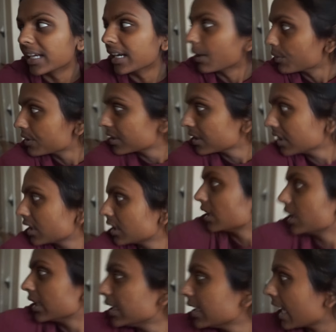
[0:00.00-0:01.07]
And I was going to
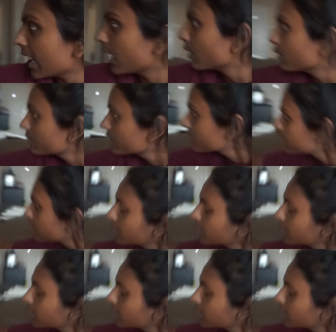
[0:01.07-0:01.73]
clean out,